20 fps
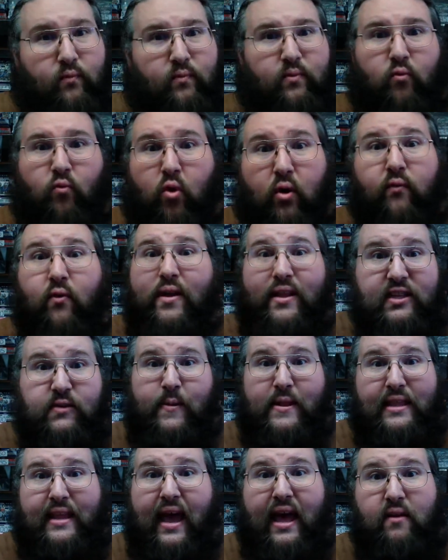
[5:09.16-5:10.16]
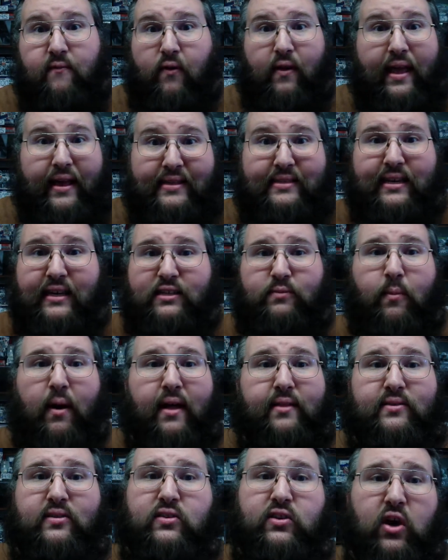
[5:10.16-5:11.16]
Wolverine's been dead for like 6
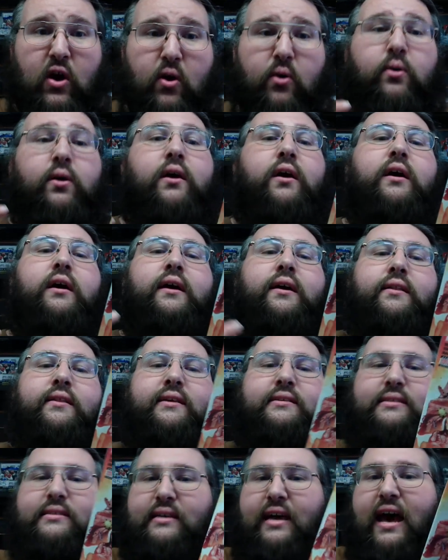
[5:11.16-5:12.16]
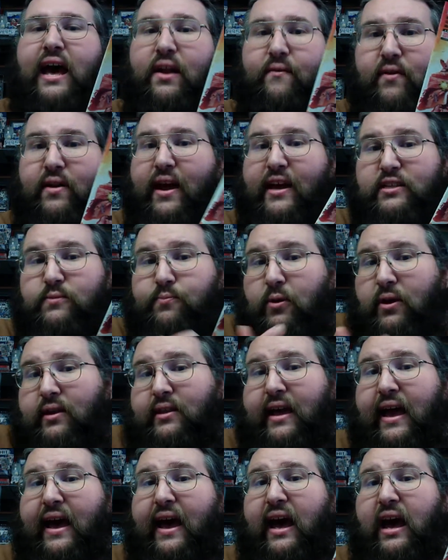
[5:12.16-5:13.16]
months. So this is kind of a nice book
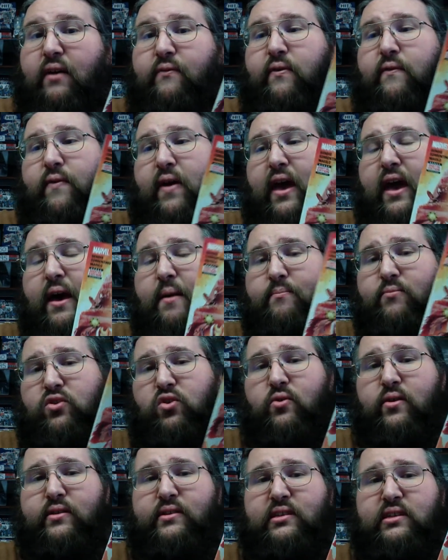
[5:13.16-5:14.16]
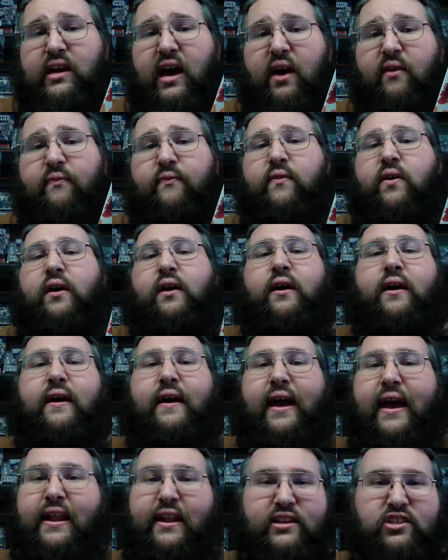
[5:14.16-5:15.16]
to have of him doing stuff.
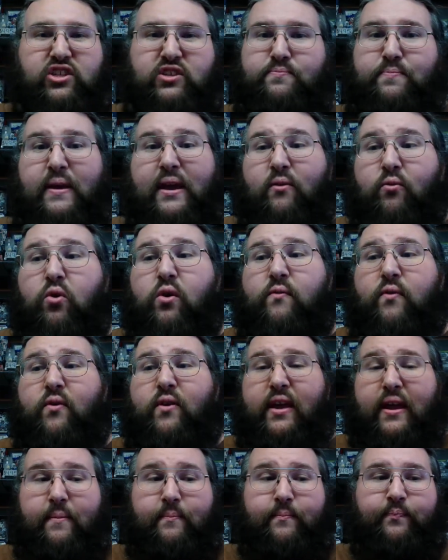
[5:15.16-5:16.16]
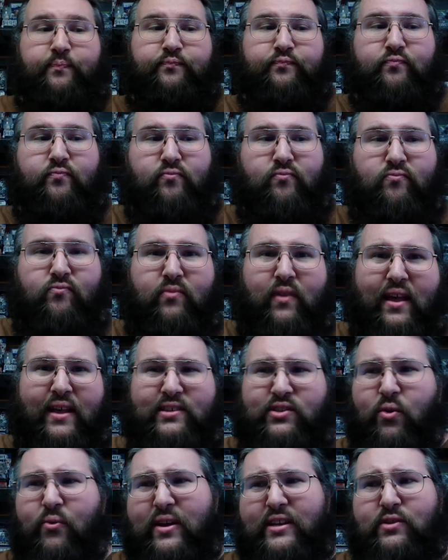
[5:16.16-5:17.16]
And he's just being Wolverine.
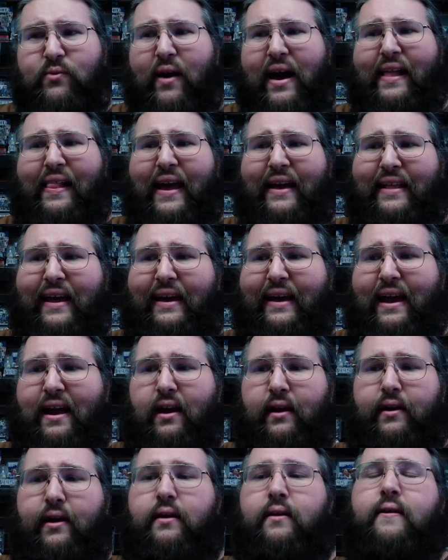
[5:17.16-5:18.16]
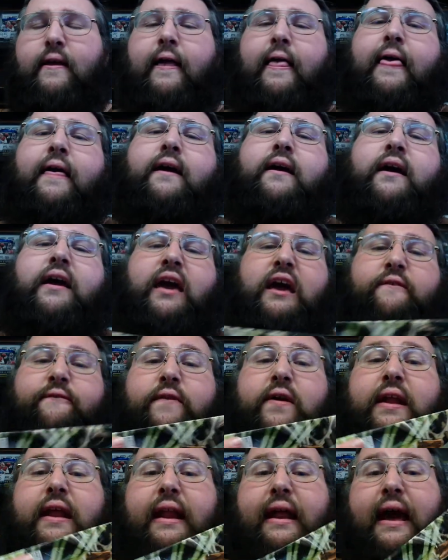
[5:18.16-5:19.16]
It's the reason why I like that character.
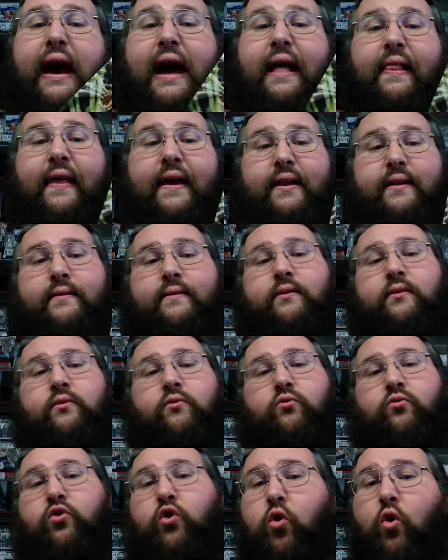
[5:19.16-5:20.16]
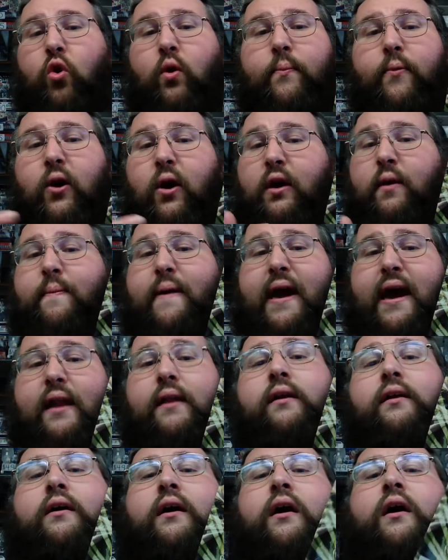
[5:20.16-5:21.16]
Infinity Gauntlet. Cool book,
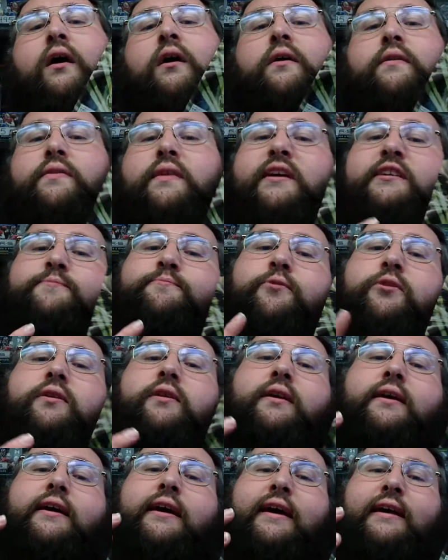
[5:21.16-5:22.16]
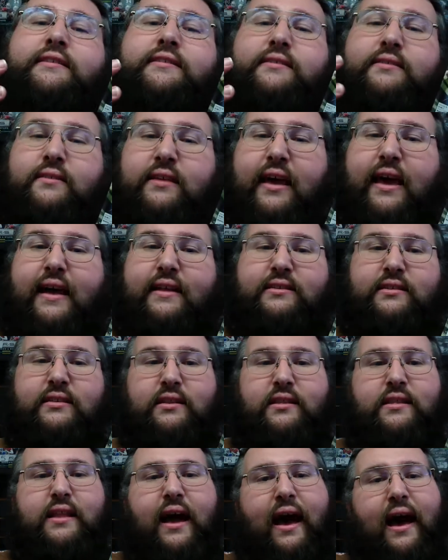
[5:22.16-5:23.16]
man. This book, it's
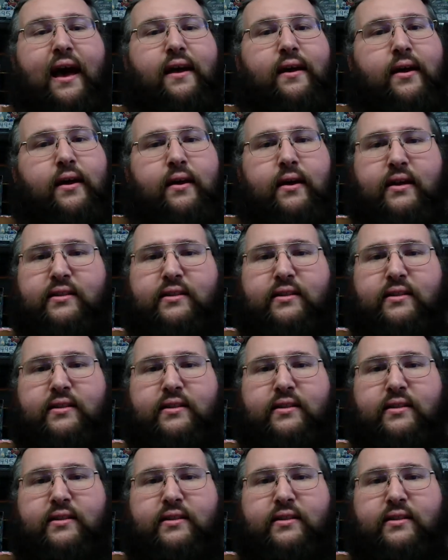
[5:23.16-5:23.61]
not